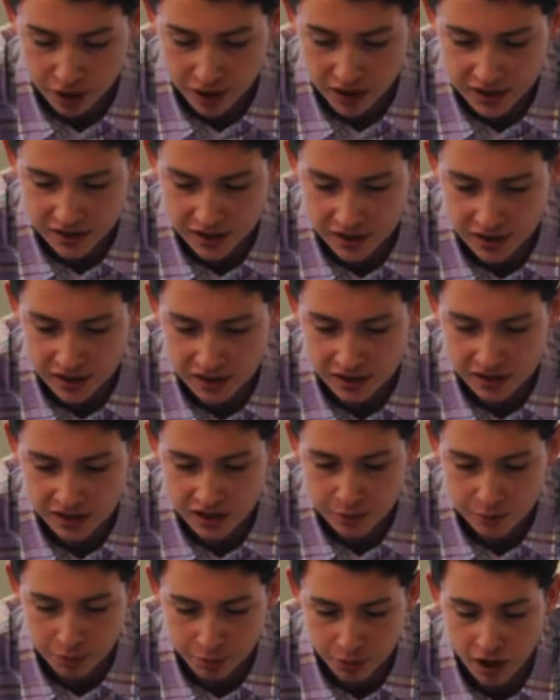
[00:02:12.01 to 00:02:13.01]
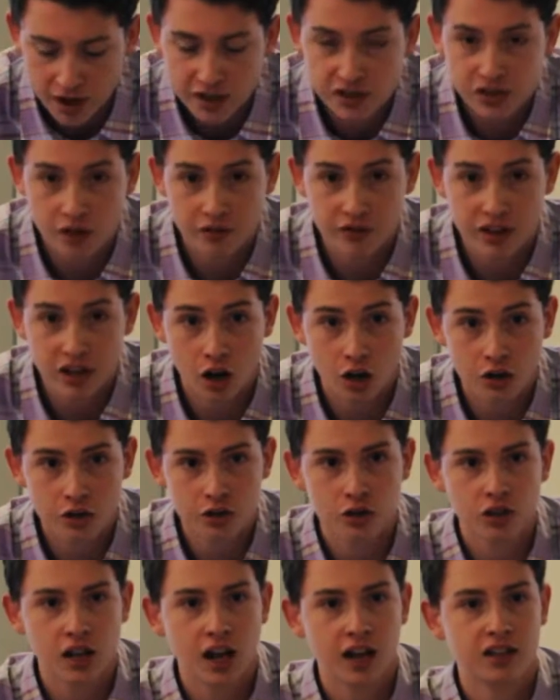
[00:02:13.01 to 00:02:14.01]
price is the price of the
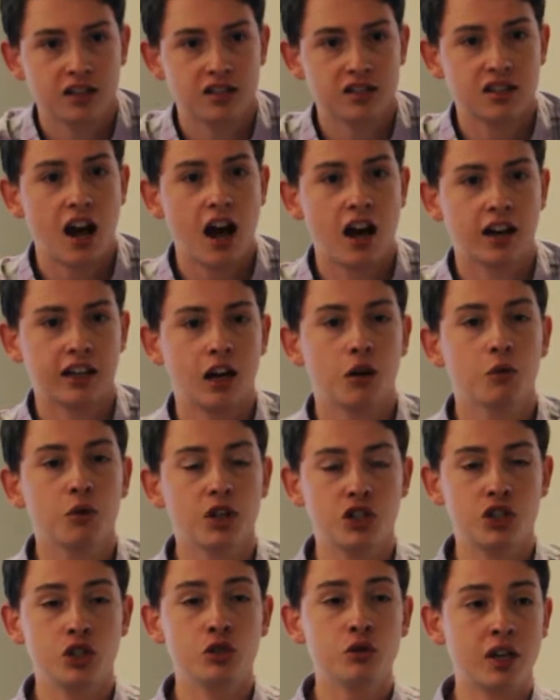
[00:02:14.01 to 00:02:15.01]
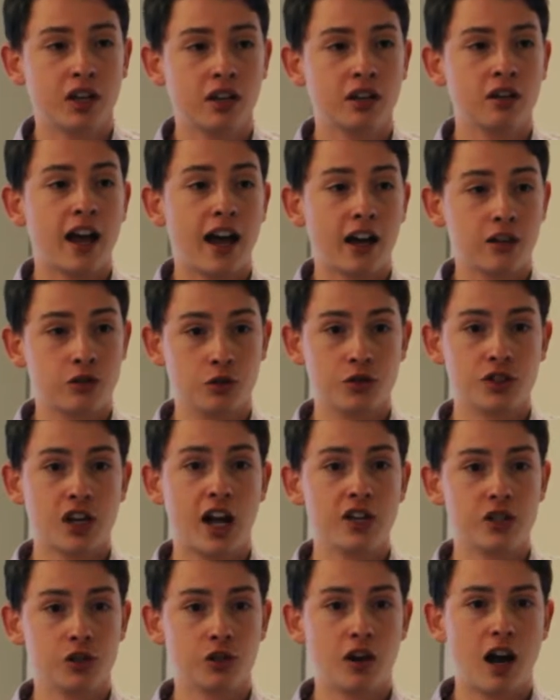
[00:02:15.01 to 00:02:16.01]
underlying stock at which you can
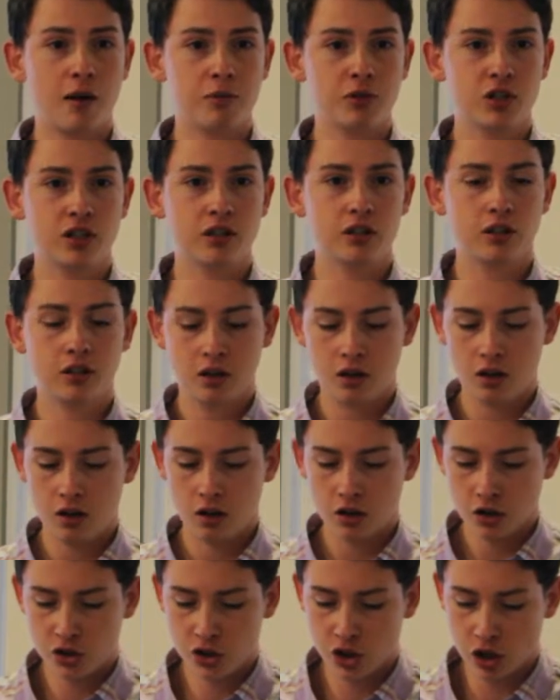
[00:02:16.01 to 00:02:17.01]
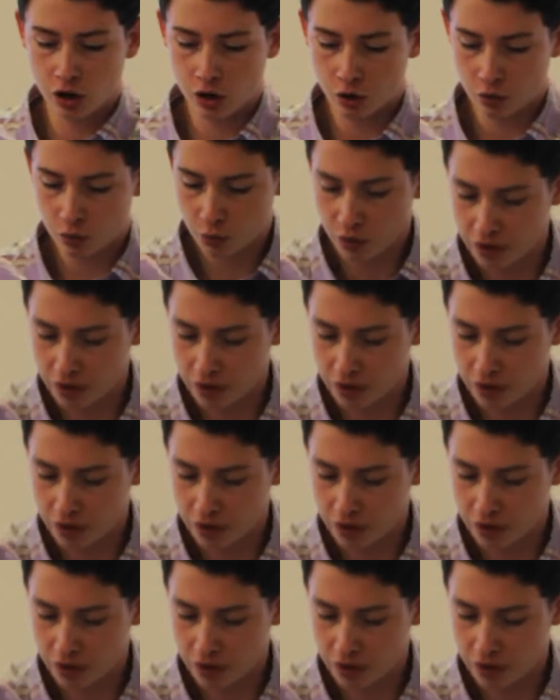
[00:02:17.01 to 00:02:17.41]
exercise your option. So